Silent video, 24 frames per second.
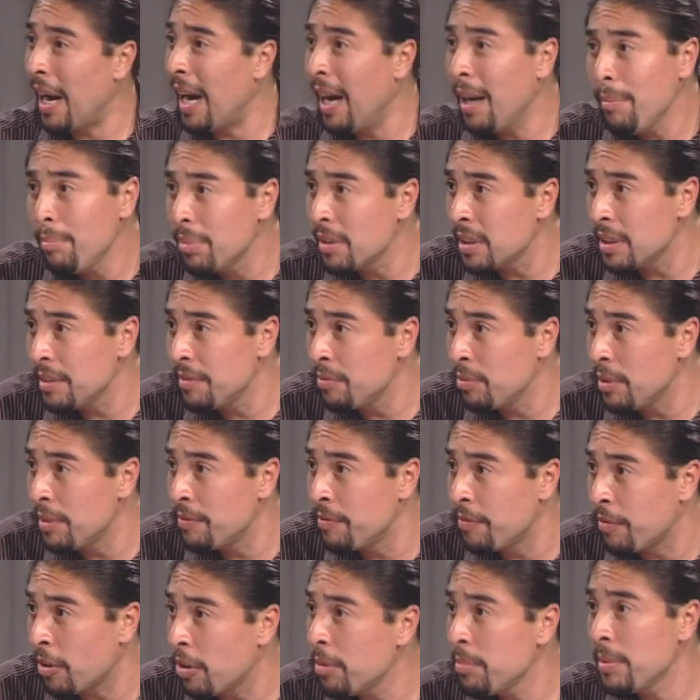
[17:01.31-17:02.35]
I believe we
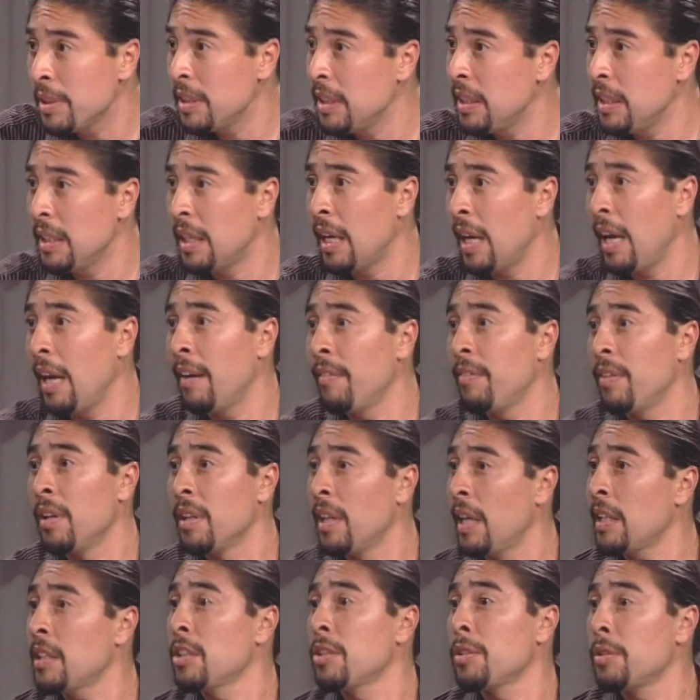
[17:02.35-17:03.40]
firmly need to have
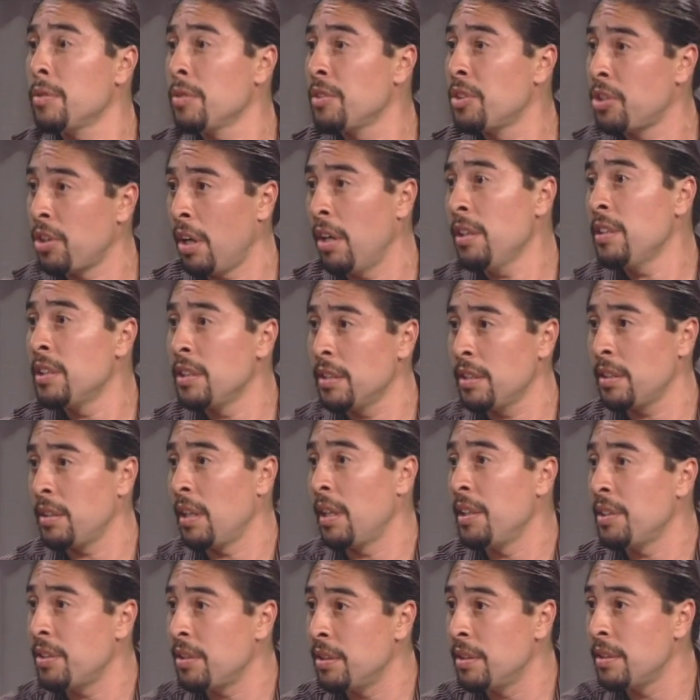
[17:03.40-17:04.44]
electrical charging
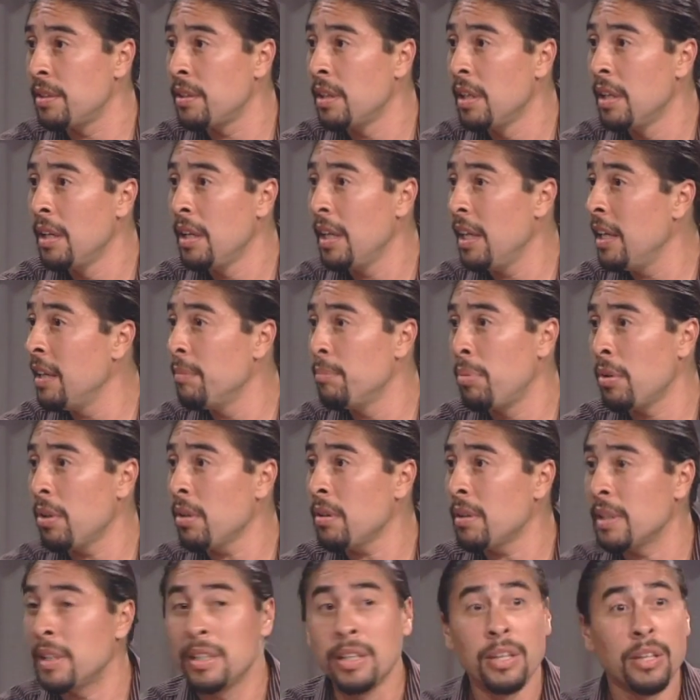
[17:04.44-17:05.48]
stations in
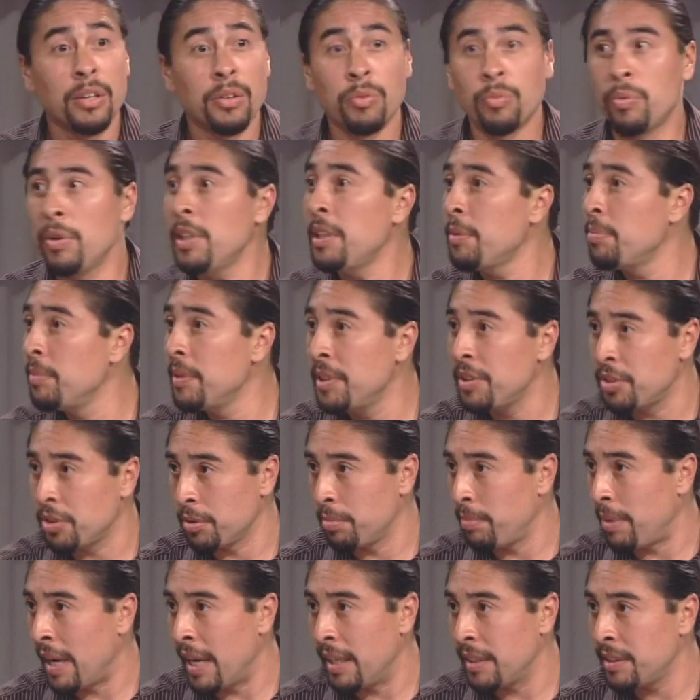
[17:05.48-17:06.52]
Berkeley. Richmond
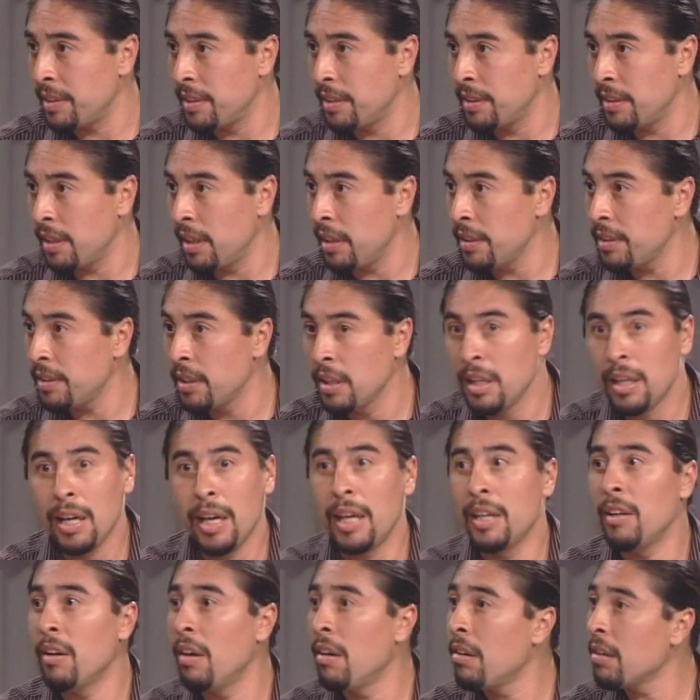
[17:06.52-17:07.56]
surpasses us
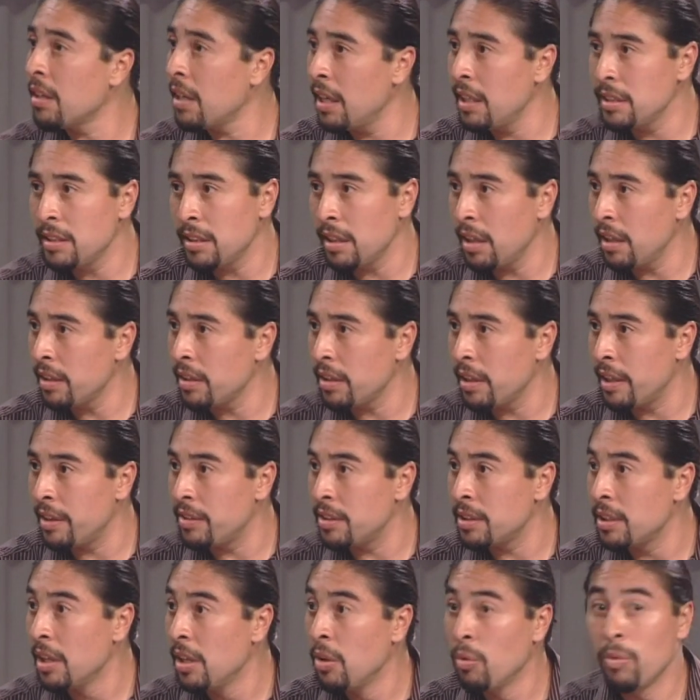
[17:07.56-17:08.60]
in all kinds of other
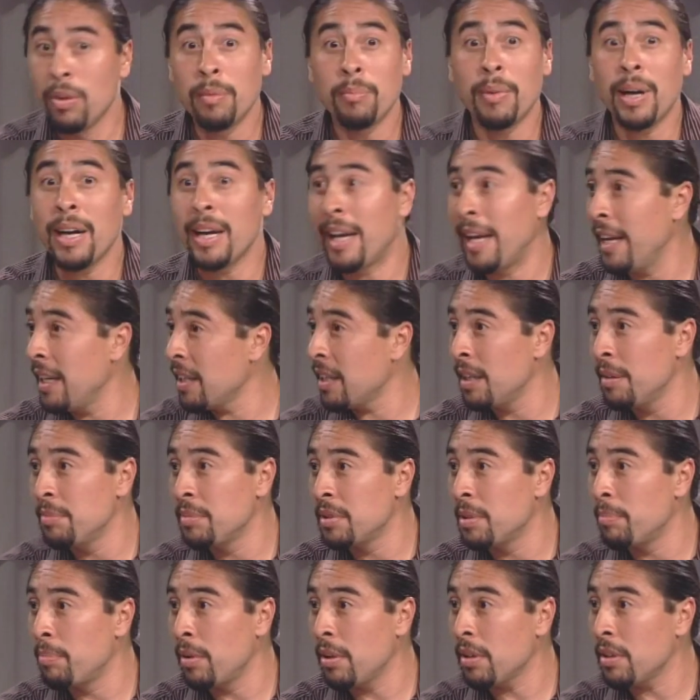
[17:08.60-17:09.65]
areas. When my aunt
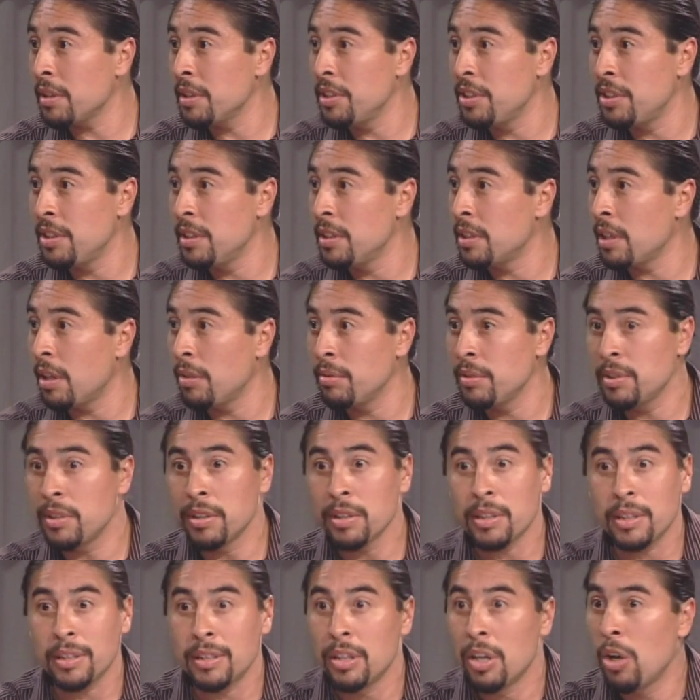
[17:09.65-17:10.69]
comes to Berkeley, she's always
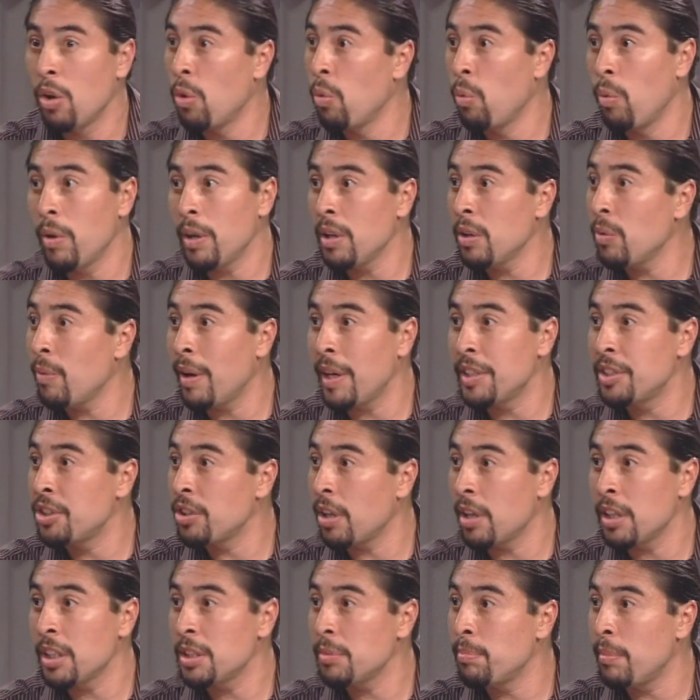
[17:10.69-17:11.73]
looking, where do I
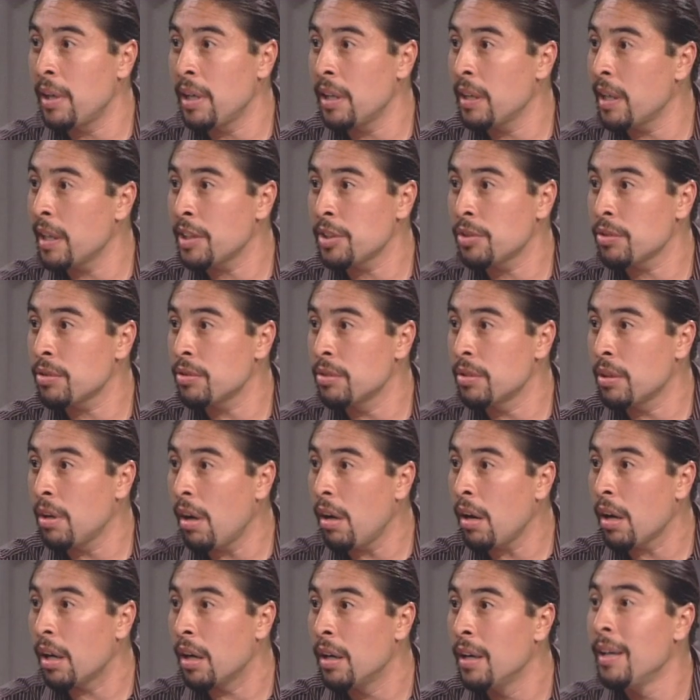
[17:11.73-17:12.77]
charge my electrical
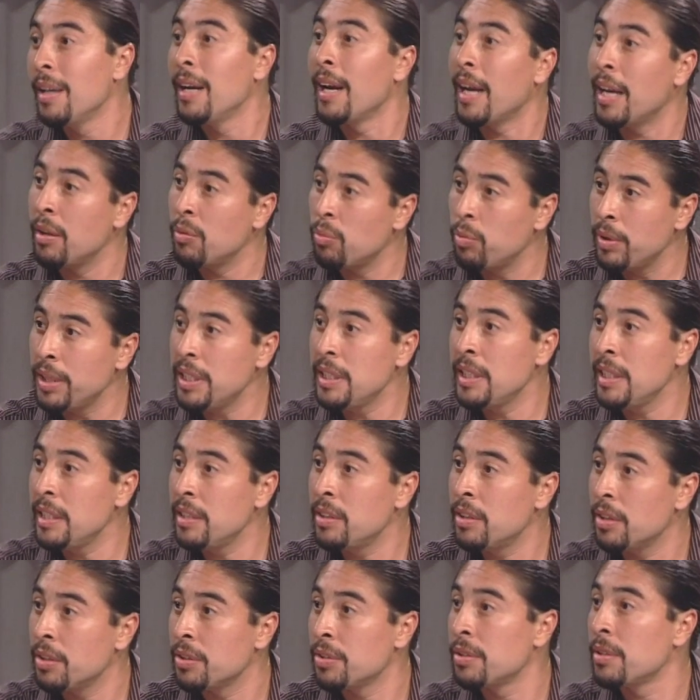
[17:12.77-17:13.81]
car? And we
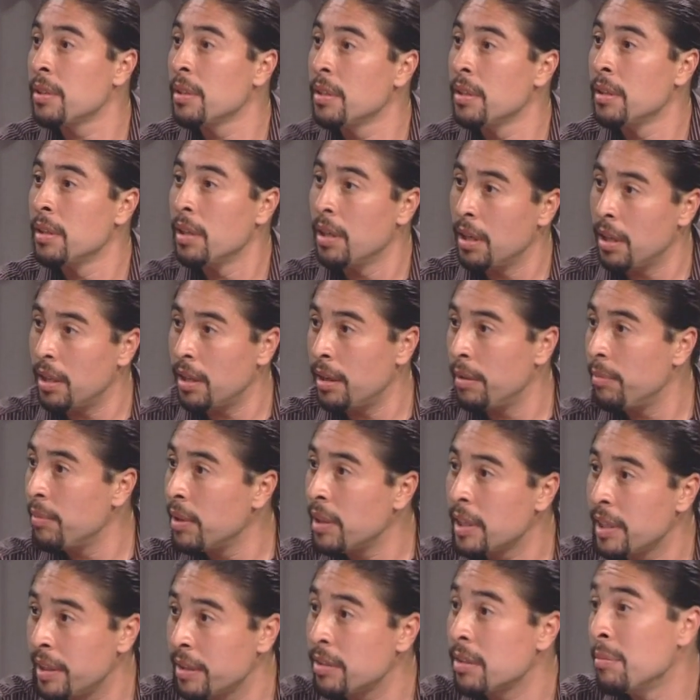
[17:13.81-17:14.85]
need those
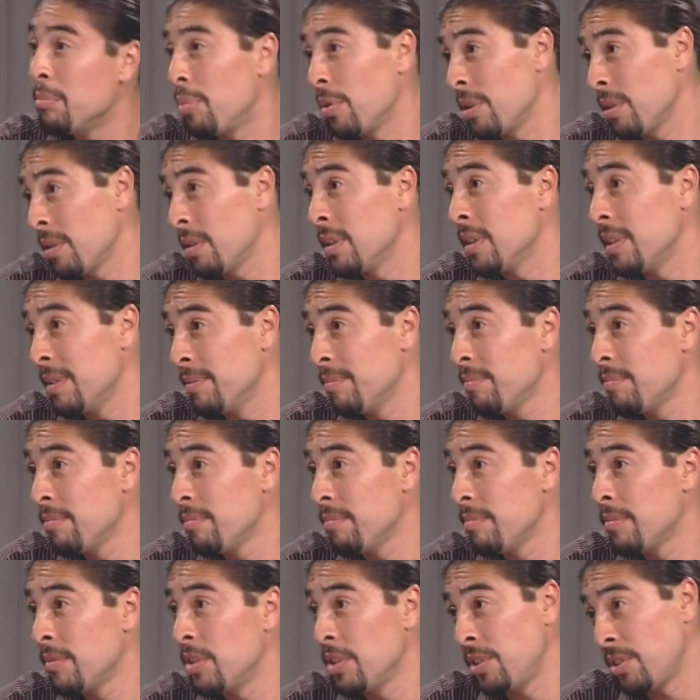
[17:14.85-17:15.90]
here in Berkeley,
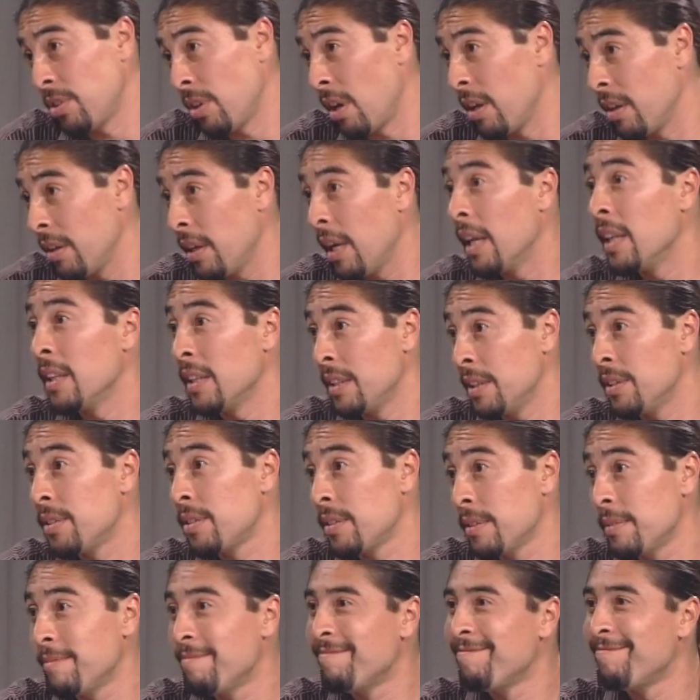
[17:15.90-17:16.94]
to start at
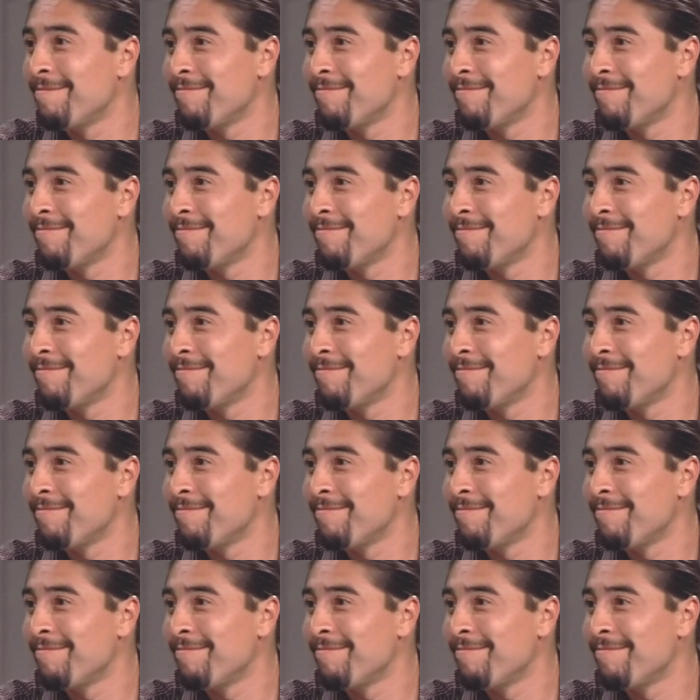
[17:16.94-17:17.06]
least.